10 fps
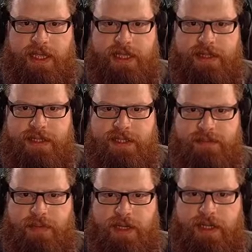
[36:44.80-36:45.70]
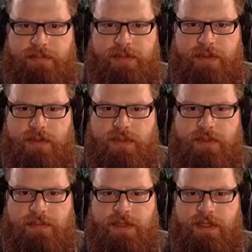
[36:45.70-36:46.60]
This pipe goes
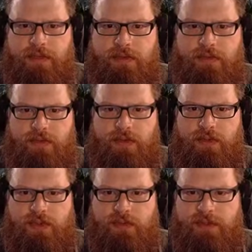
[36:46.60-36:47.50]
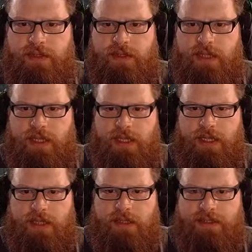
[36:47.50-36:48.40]
up here, goes over there.